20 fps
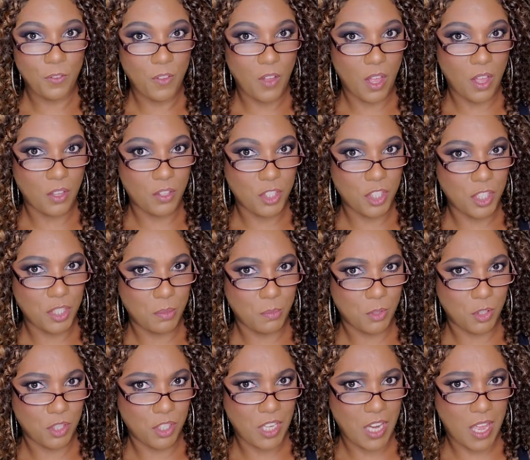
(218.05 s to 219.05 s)
fall
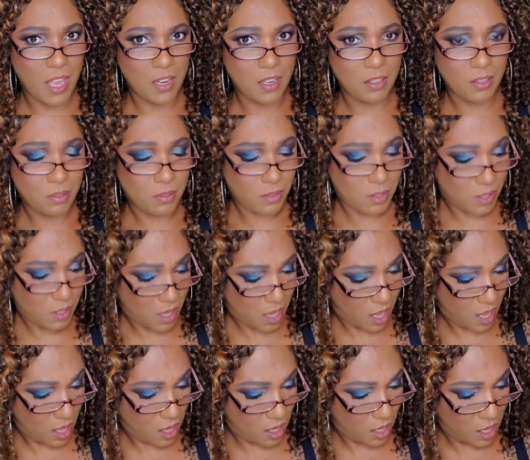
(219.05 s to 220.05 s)
shimmer shadows.
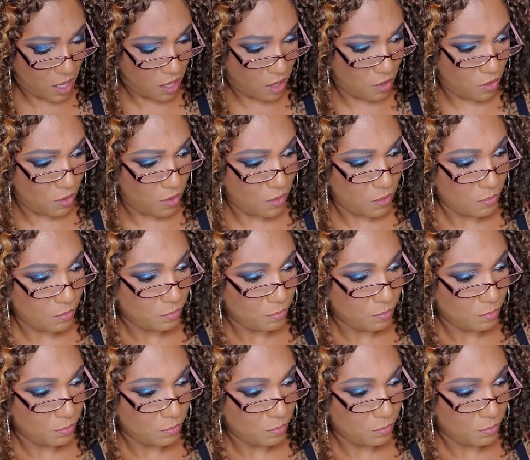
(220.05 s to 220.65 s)
Hello.